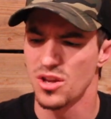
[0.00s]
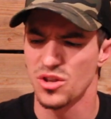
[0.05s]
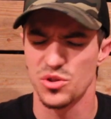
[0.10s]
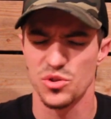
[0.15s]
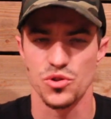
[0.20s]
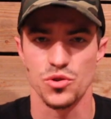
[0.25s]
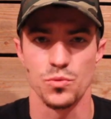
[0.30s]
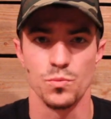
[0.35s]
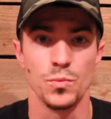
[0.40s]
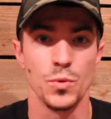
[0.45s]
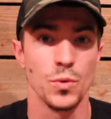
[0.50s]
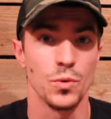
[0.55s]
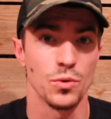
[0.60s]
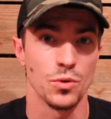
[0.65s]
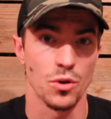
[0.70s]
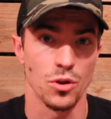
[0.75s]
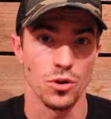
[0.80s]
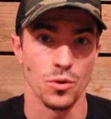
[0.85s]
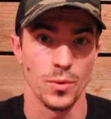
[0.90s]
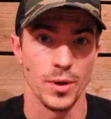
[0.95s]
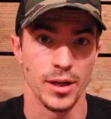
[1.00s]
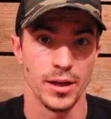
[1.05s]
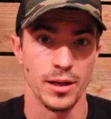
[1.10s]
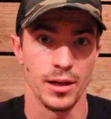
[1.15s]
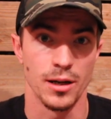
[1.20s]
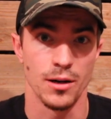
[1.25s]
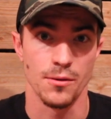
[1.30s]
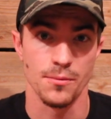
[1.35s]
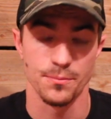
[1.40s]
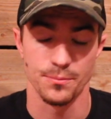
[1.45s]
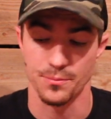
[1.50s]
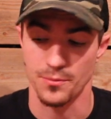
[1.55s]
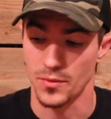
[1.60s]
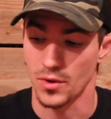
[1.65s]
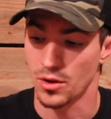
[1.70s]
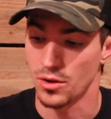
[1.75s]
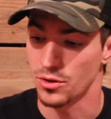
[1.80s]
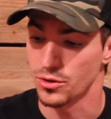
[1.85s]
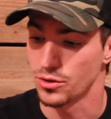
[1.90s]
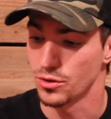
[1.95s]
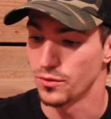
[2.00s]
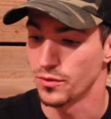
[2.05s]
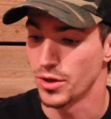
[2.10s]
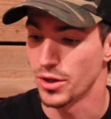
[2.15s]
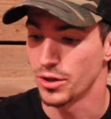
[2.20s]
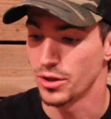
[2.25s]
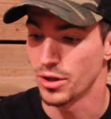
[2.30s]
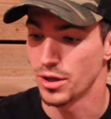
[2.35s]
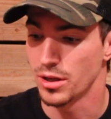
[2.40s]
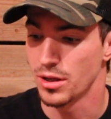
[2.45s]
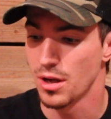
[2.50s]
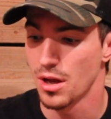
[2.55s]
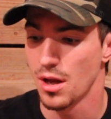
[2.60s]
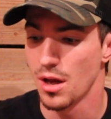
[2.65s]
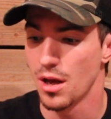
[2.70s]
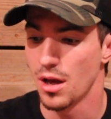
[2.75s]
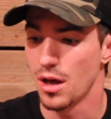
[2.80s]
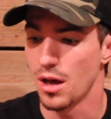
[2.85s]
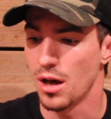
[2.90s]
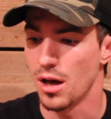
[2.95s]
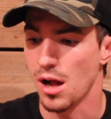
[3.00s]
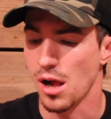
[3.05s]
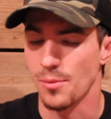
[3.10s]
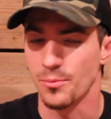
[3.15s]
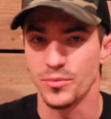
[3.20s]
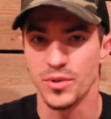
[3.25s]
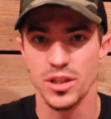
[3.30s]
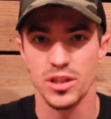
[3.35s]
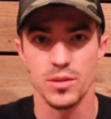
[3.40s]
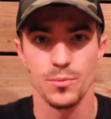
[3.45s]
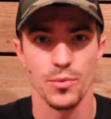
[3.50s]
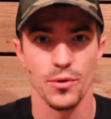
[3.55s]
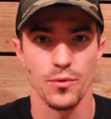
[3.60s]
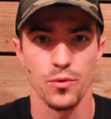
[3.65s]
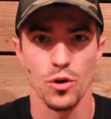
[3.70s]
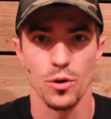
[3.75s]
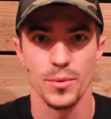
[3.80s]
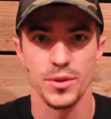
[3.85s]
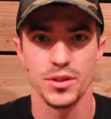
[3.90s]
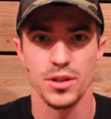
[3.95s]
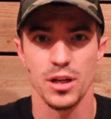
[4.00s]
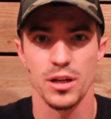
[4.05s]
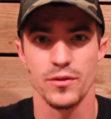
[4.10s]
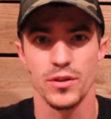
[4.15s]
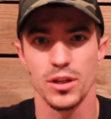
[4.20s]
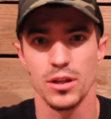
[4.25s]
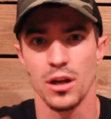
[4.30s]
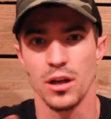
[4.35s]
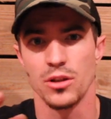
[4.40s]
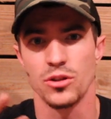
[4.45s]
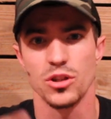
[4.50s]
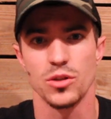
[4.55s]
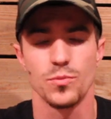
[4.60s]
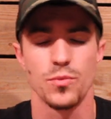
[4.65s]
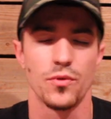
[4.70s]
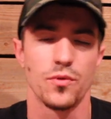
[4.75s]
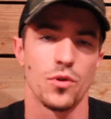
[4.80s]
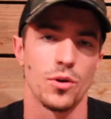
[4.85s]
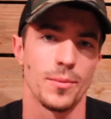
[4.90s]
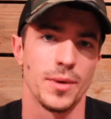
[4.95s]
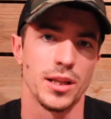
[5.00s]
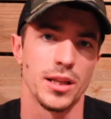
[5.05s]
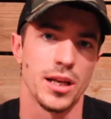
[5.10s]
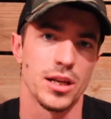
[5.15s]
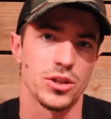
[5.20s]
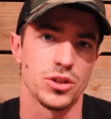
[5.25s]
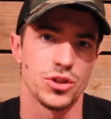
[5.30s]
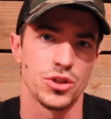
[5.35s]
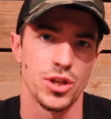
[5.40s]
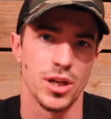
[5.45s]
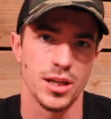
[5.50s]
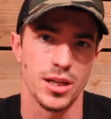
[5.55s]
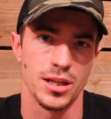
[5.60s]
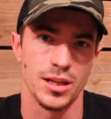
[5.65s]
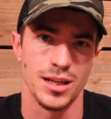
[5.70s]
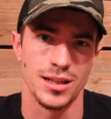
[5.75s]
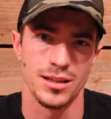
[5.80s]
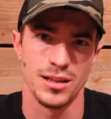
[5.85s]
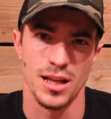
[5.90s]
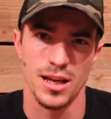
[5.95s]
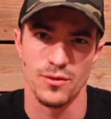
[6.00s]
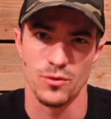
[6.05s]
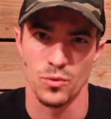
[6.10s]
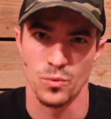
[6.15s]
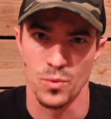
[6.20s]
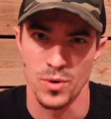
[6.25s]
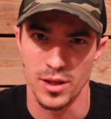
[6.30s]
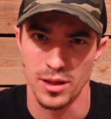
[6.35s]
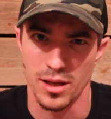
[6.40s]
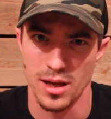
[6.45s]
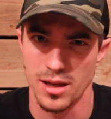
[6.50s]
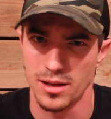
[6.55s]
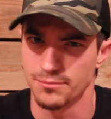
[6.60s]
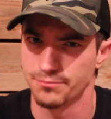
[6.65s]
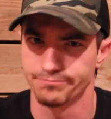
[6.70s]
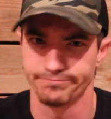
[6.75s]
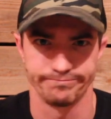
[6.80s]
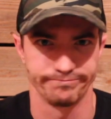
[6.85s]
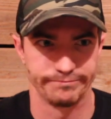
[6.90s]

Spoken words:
Smooth all the way down, also very good. Decent performance out of it. Just before my last check-in, I did have a relight.